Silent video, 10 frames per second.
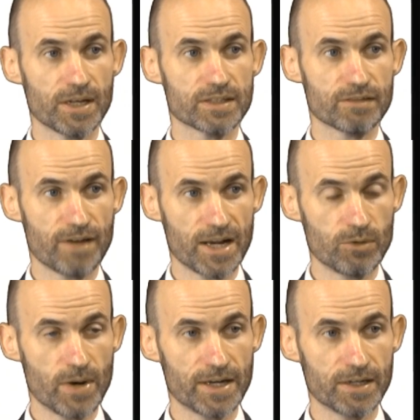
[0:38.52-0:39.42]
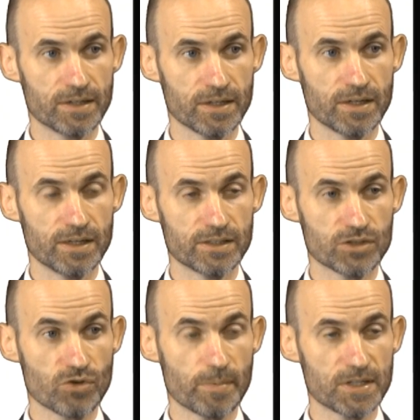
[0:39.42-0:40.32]
It's a value-added
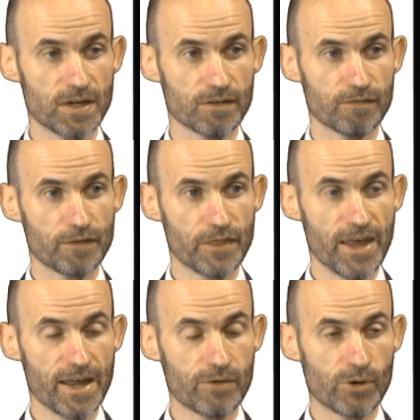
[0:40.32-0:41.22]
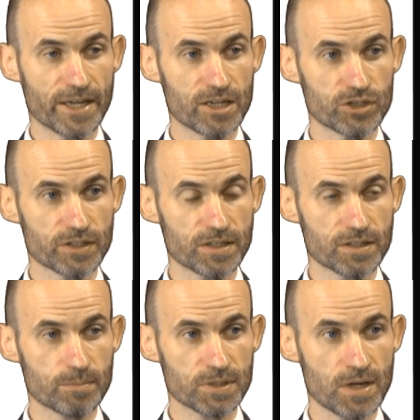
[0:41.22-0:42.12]
distributor for their irrigation
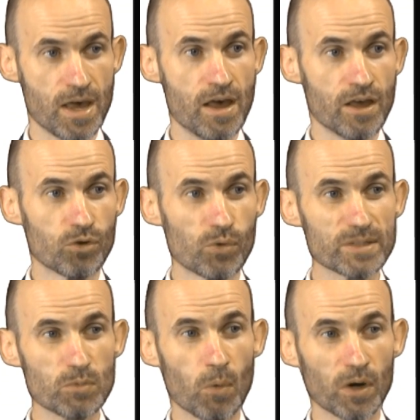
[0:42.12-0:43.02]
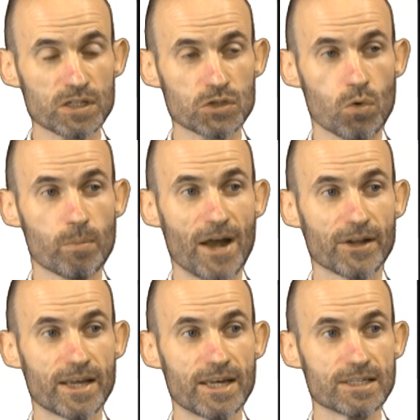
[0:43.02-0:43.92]
systems. The reason we wanted to talk about
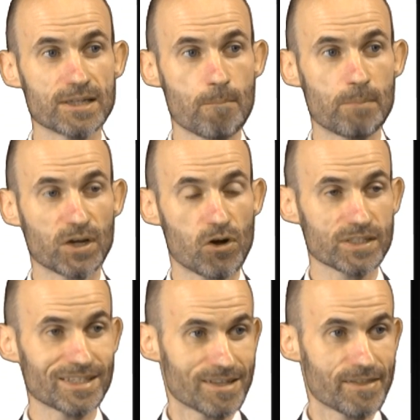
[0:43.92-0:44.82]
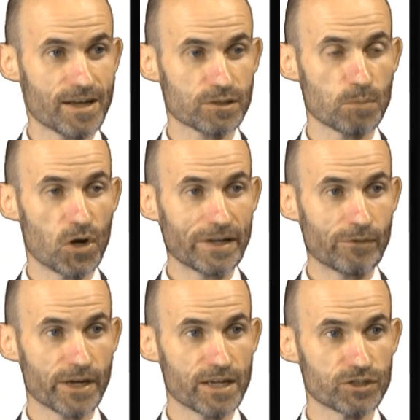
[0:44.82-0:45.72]
it is because it's in that smart
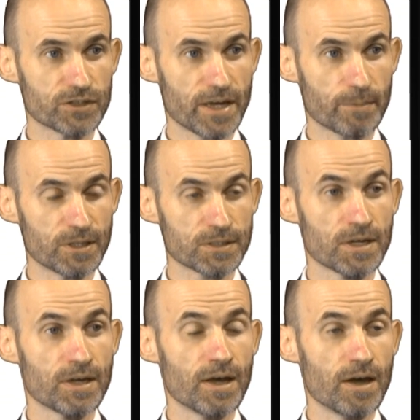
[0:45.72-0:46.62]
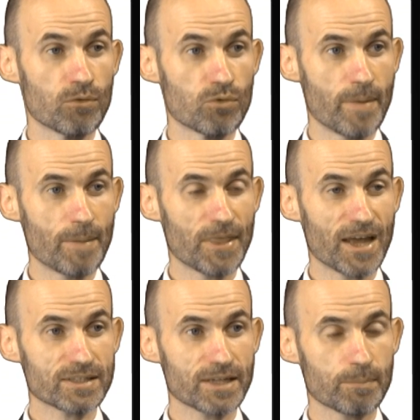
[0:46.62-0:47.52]
irrigation segment. Remember,
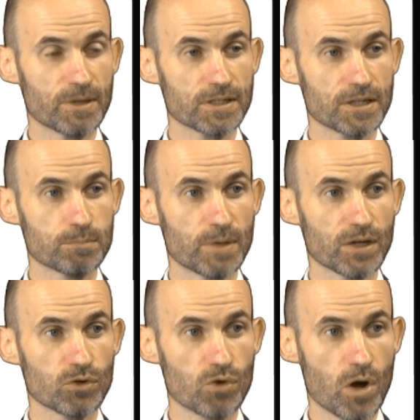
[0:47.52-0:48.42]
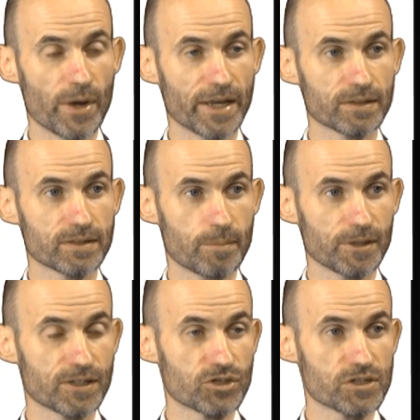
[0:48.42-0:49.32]
that segment has been growing double
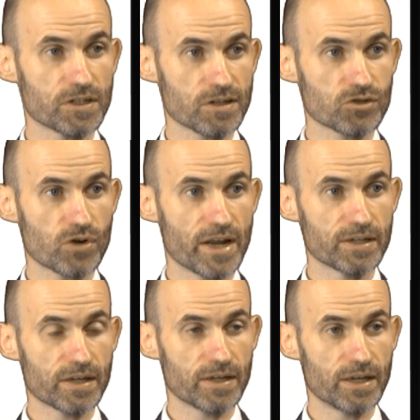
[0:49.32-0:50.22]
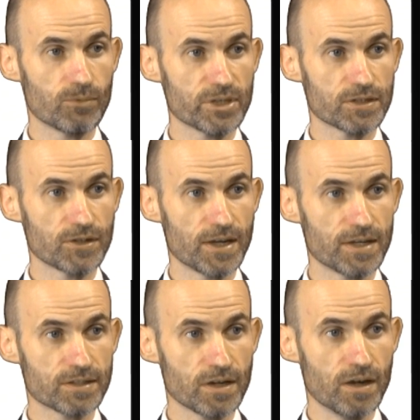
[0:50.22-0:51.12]
digits as a trend in recent
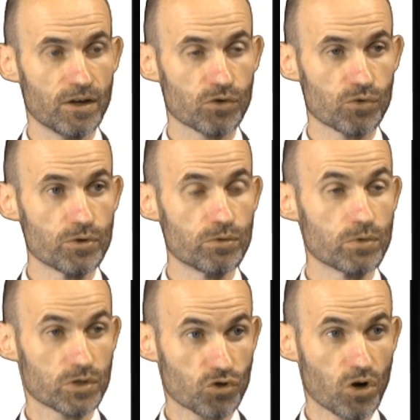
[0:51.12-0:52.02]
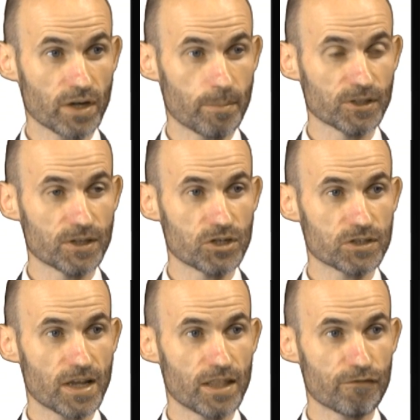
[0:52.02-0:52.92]
years, grew strong double
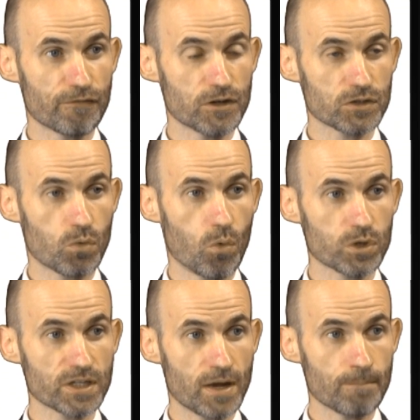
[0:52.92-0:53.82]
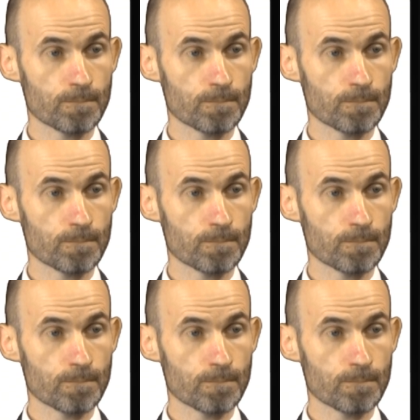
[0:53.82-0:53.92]
digits in the first quarter.